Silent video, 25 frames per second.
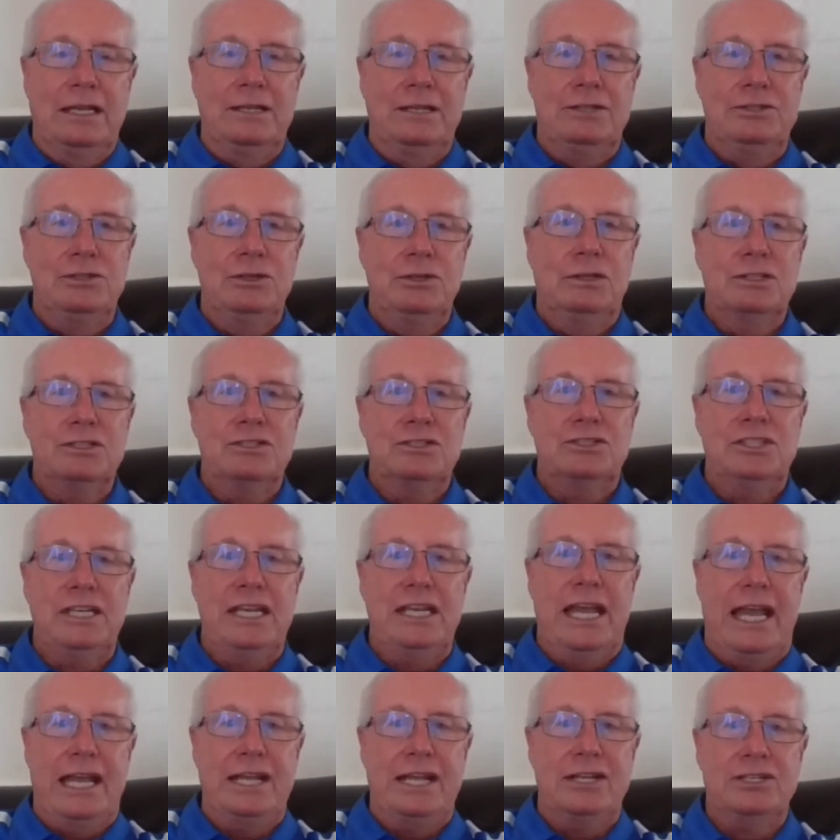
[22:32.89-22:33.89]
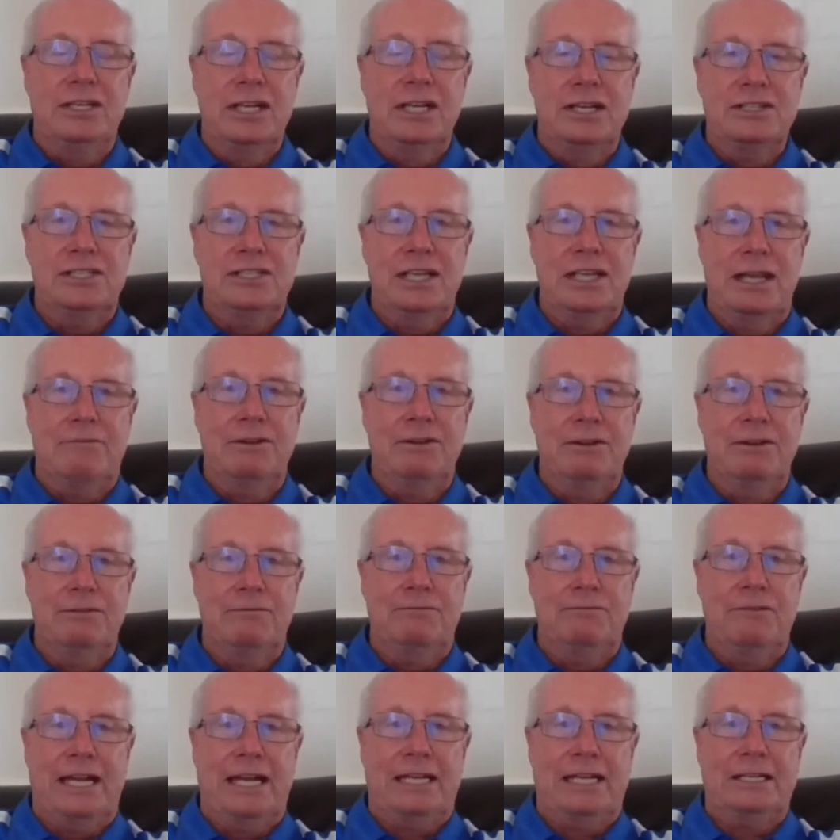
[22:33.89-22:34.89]
As you can see, age does have an
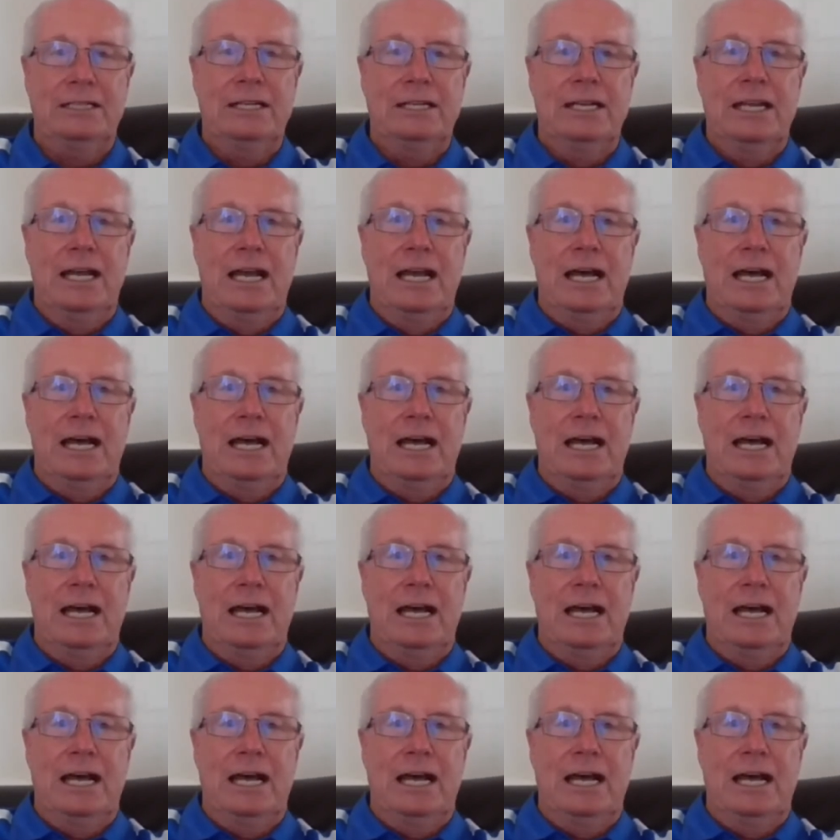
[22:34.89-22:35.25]
effect,